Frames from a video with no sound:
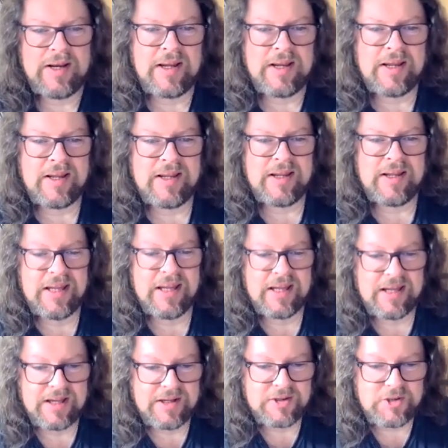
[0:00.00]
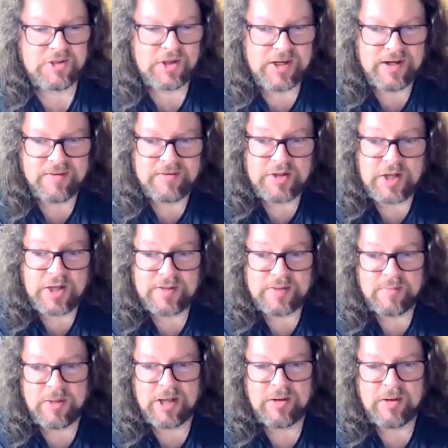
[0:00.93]
in Gene Loves
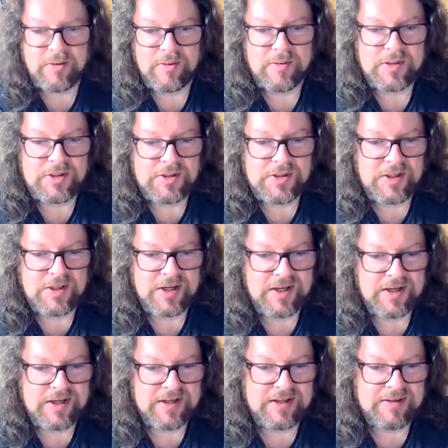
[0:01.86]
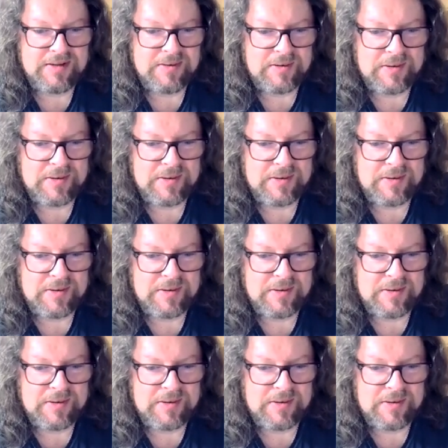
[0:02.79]
Jezebel, which were